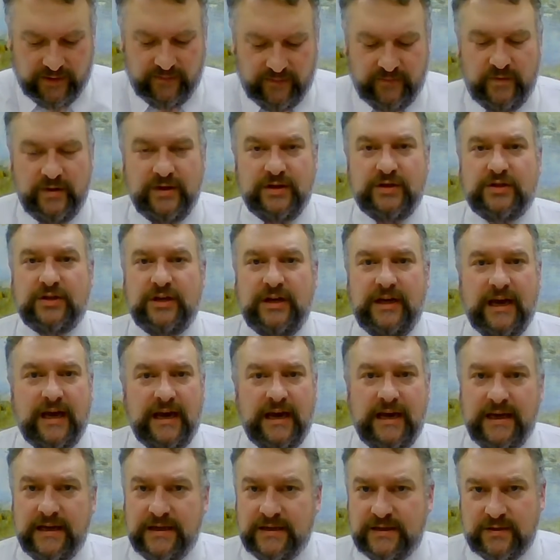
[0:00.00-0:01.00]
of which
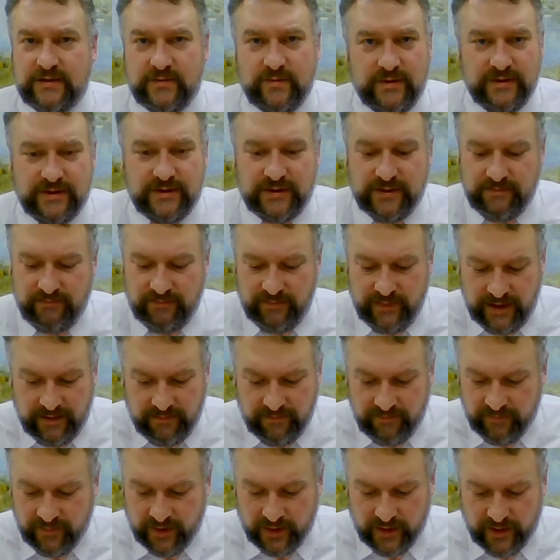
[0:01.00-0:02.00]
Gaius was a
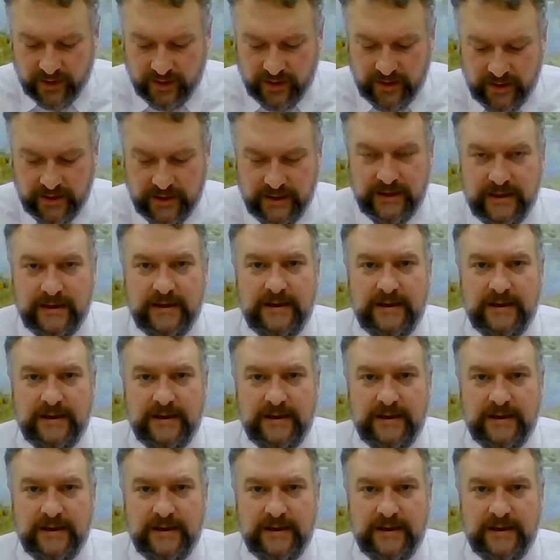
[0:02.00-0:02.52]
member,